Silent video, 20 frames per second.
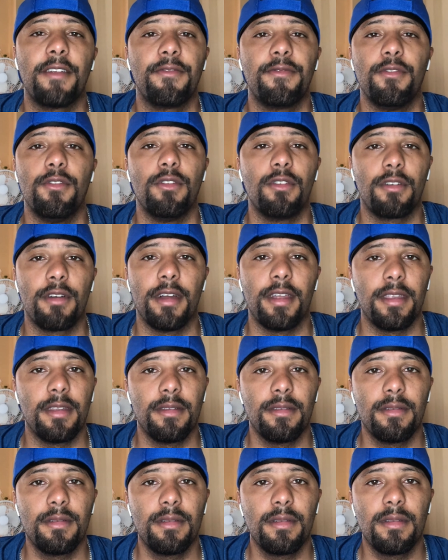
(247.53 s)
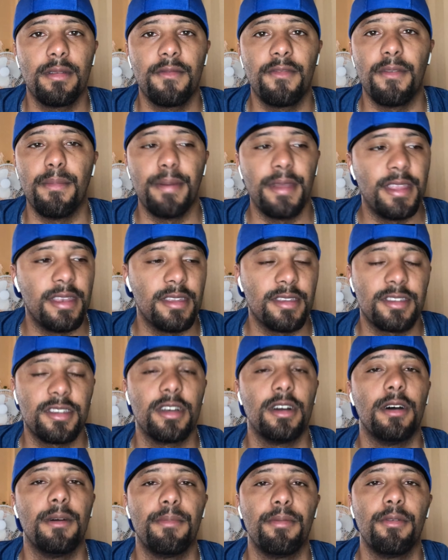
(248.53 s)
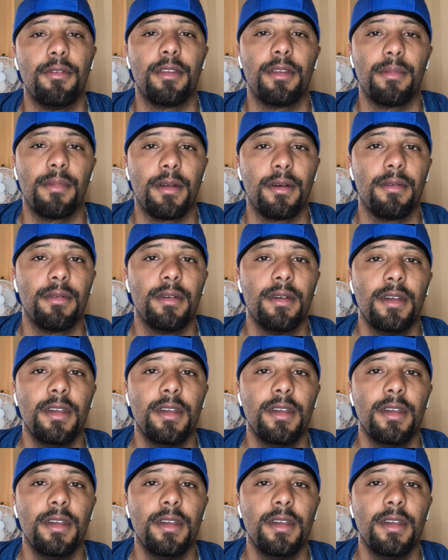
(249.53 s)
full credit for beating the Shawn Porter, bro.